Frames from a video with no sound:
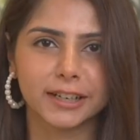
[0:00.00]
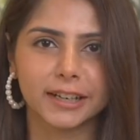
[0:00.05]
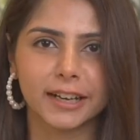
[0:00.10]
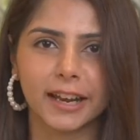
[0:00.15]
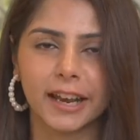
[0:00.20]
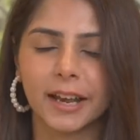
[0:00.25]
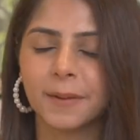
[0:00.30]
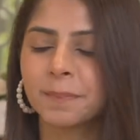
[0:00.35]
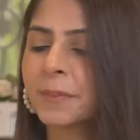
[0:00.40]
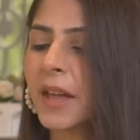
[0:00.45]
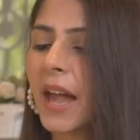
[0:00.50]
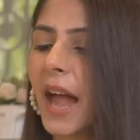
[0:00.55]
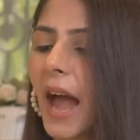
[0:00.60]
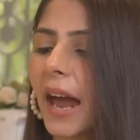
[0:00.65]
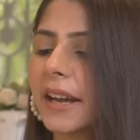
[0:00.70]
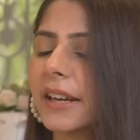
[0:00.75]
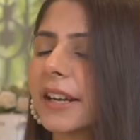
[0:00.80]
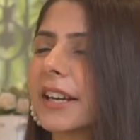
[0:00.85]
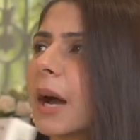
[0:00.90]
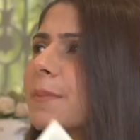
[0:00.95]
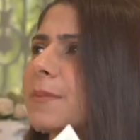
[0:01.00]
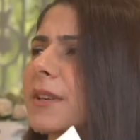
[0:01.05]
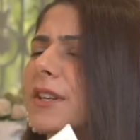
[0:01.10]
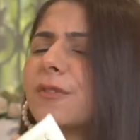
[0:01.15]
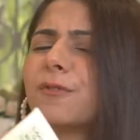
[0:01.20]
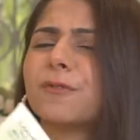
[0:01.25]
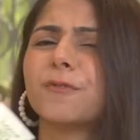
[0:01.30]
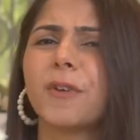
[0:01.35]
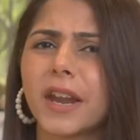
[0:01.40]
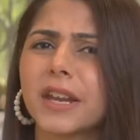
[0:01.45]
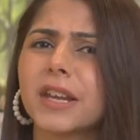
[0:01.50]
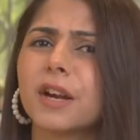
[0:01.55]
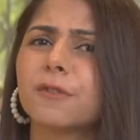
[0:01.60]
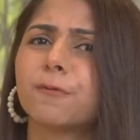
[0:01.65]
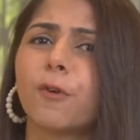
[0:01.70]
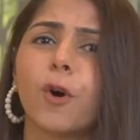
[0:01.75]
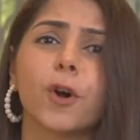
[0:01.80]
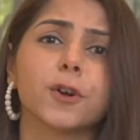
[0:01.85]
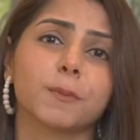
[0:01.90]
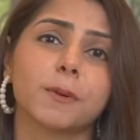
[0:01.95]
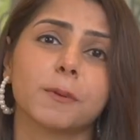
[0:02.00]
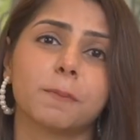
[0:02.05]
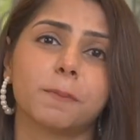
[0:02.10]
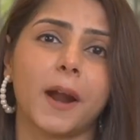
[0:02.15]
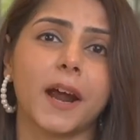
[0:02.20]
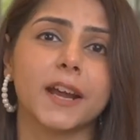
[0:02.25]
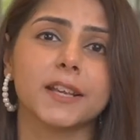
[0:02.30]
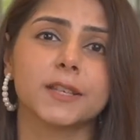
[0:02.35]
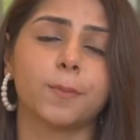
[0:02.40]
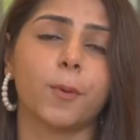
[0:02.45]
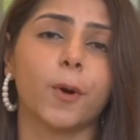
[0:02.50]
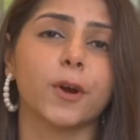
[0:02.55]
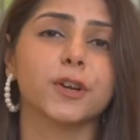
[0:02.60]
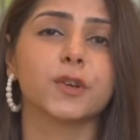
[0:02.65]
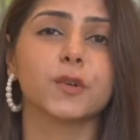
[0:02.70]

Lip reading: clay, and it comes at a very affordable price point